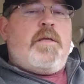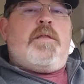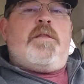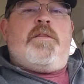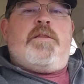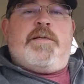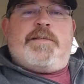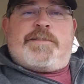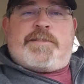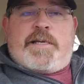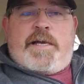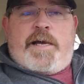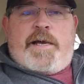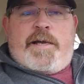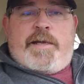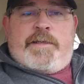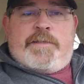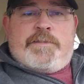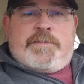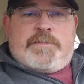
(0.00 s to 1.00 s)
This
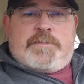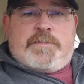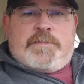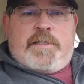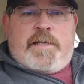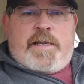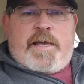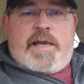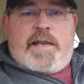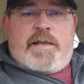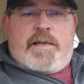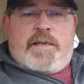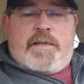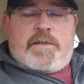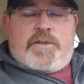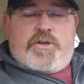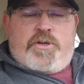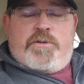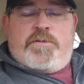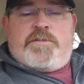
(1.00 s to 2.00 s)
guy, I got
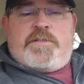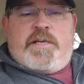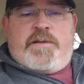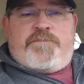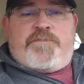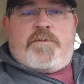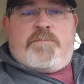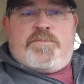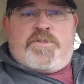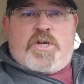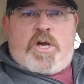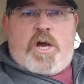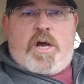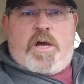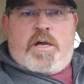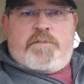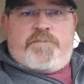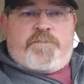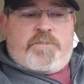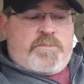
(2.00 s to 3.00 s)
a koozie from
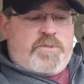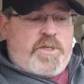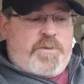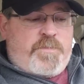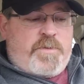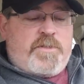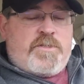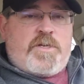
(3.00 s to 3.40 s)
Jeepin